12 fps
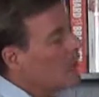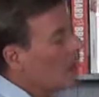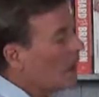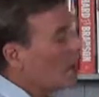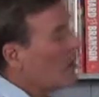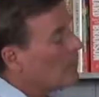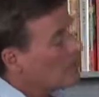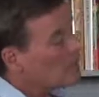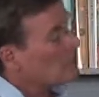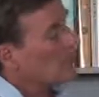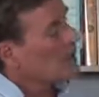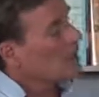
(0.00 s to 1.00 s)
Um,
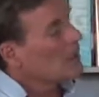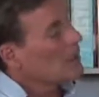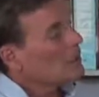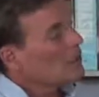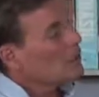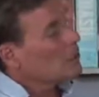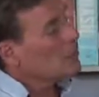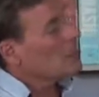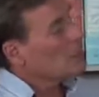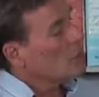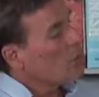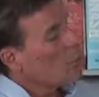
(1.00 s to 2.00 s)
do, do, do,
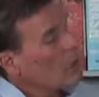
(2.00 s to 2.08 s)
do.